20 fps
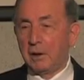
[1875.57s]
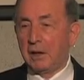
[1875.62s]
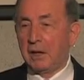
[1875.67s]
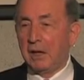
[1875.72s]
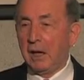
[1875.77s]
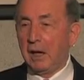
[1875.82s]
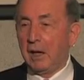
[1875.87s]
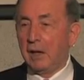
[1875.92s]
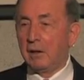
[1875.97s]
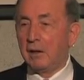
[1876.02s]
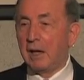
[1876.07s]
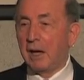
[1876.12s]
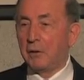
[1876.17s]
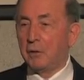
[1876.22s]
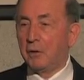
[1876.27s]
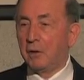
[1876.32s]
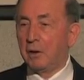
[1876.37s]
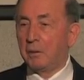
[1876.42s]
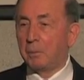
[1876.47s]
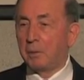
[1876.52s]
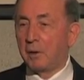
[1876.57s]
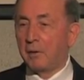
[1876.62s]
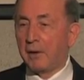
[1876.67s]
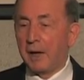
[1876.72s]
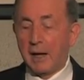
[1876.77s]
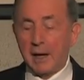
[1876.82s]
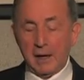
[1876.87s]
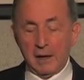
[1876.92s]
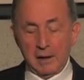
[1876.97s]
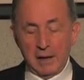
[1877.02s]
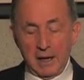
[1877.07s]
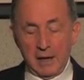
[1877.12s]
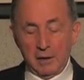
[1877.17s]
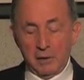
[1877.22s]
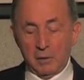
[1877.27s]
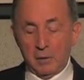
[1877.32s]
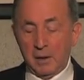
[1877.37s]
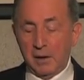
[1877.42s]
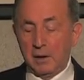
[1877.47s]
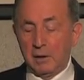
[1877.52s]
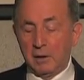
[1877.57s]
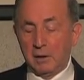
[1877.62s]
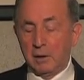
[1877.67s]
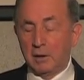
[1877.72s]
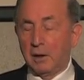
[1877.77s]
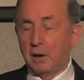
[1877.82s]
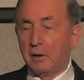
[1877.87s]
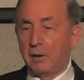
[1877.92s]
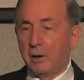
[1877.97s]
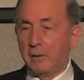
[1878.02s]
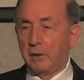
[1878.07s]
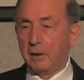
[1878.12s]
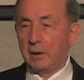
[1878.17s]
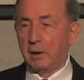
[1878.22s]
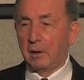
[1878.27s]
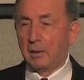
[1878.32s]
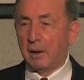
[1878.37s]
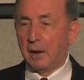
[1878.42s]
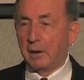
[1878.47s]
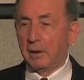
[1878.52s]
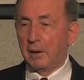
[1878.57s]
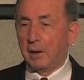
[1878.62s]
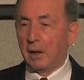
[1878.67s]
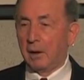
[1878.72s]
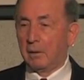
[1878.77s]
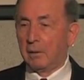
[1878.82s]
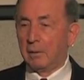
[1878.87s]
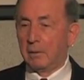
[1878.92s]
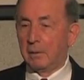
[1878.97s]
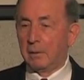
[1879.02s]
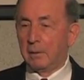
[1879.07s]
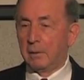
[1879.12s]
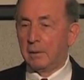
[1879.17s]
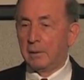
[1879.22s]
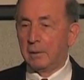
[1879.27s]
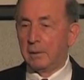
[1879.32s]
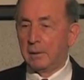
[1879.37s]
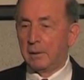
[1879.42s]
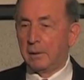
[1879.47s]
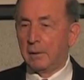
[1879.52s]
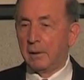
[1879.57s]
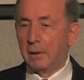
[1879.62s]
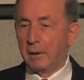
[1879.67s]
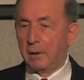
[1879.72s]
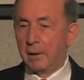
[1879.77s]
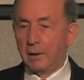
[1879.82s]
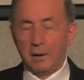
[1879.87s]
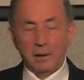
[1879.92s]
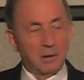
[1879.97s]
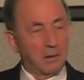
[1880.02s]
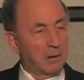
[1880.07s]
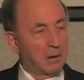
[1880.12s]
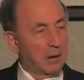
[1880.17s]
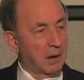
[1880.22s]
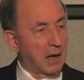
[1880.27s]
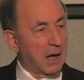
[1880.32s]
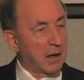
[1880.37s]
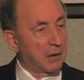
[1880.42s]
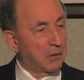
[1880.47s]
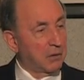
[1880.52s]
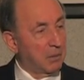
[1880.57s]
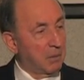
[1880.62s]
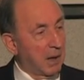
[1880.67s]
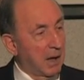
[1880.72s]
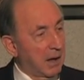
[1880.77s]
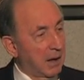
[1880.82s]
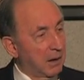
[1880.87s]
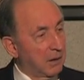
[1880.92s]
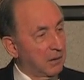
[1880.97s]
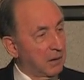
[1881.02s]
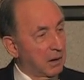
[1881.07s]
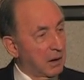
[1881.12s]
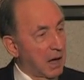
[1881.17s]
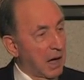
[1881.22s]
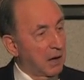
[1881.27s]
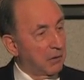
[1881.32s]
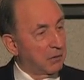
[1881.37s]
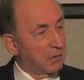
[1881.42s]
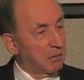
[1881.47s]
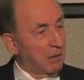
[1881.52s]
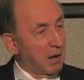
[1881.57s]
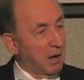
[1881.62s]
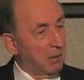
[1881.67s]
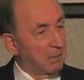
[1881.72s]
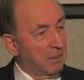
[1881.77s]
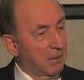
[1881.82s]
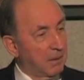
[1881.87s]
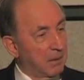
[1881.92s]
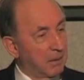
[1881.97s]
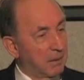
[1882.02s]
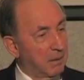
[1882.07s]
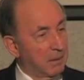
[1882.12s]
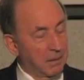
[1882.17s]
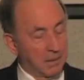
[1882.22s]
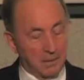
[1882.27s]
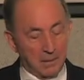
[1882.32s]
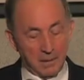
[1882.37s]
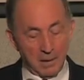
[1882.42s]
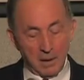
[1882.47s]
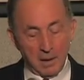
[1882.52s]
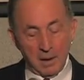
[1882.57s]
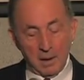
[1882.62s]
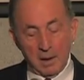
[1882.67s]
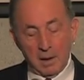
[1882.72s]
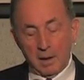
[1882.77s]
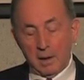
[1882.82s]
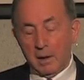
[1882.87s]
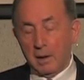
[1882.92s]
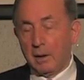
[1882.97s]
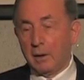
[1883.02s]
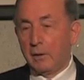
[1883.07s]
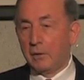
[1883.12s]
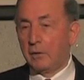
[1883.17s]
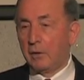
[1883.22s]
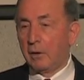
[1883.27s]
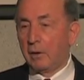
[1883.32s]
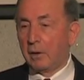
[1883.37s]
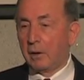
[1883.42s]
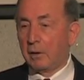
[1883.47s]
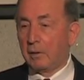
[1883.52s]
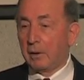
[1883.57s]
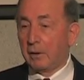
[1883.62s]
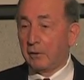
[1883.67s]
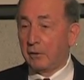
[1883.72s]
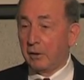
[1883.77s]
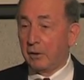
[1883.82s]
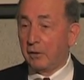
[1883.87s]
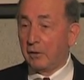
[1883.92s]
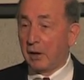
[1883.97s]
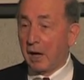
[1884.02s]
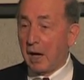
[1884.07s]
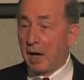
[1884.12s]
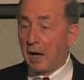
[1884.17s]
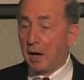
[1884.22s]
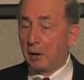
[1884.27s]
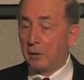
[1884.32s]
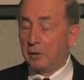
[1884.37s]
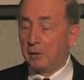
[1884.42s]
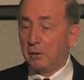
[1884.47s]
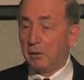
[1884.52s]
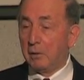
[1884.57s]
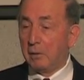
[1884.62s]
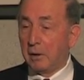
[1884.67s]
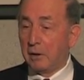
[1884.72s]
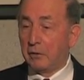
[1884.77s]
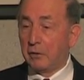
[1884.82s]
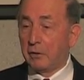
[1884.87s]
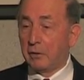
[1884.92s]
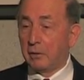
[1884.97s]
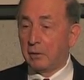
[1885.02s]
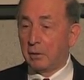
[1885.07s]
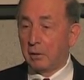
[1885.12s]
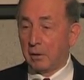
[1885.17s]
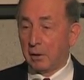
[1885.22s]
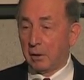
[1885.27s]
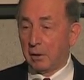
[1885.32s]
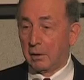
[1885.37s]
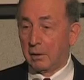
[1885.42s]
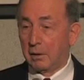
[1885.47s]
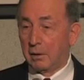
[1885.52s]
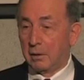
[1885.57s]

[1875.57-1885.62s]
gig does not provide end-to-end connectivity right now. You know, the last mile, the last drop. So the question is, how do you assure